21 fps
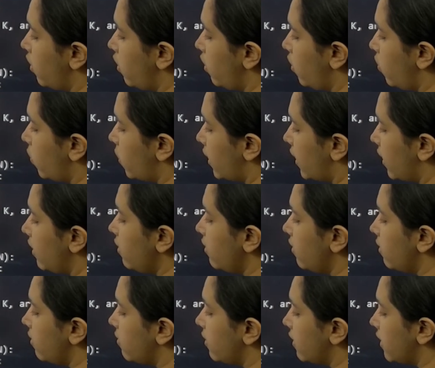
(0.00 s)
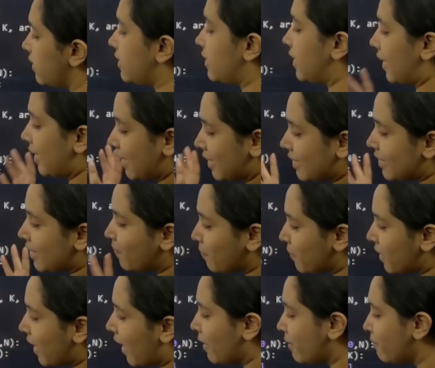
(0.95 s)
Okay. It's taking some
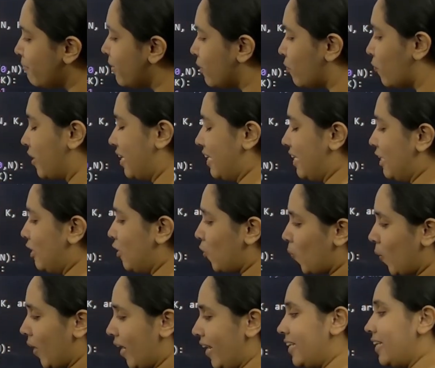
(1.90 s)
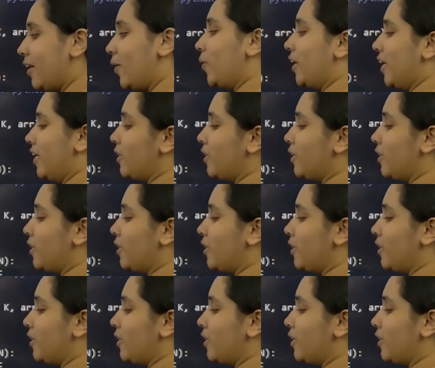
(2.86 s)
time, but we need to wait. Okay.